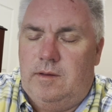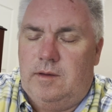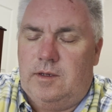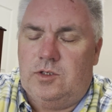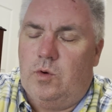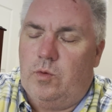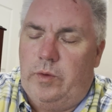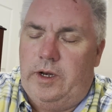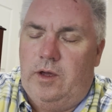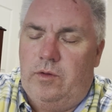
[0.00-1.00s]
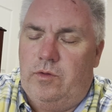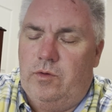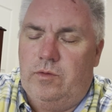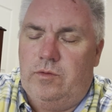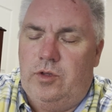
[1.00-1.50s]
Because, Lord, we know
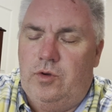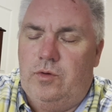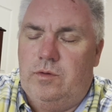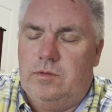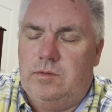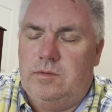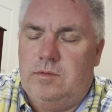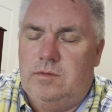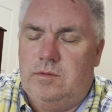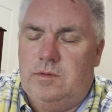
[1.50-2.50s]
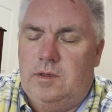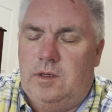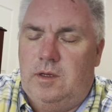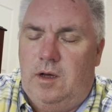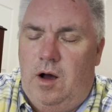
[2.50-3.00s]
through you
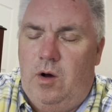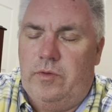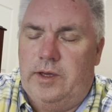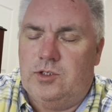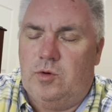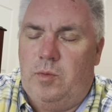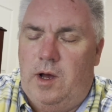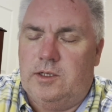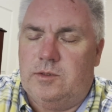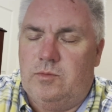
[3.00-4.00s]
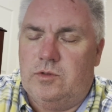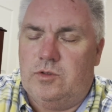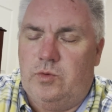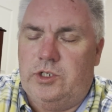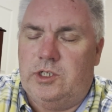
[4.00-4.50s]
all things are possible.
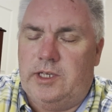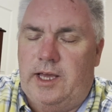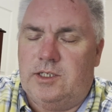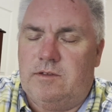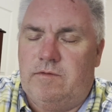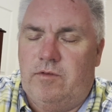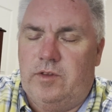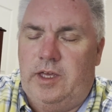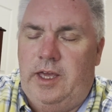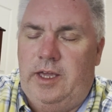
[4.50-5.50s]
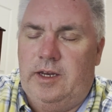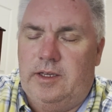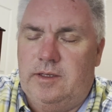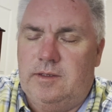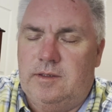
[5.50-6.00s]
So we just ask for the healing